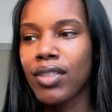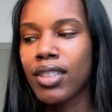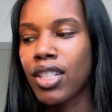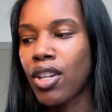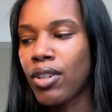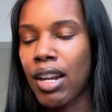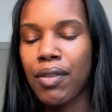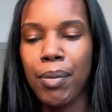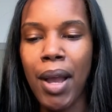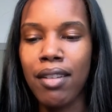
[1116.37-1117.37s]
to go down
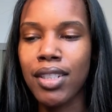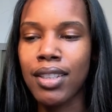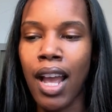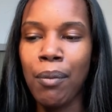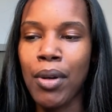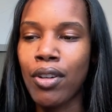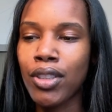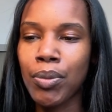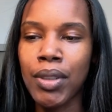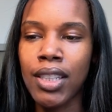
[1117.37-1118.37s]
different paths of life, but
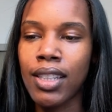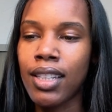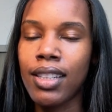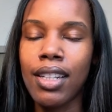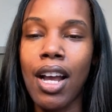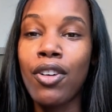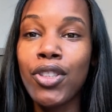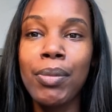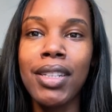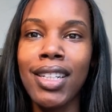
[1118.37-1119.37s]

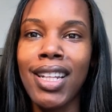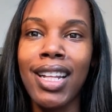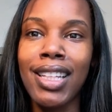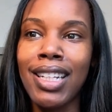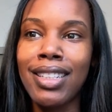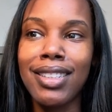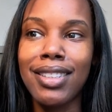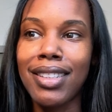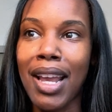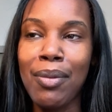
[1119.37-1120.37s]
ultimately they lead to the
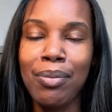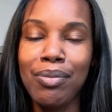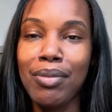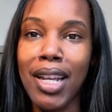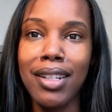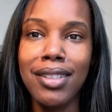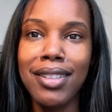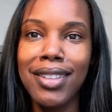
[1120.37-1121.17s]
same place.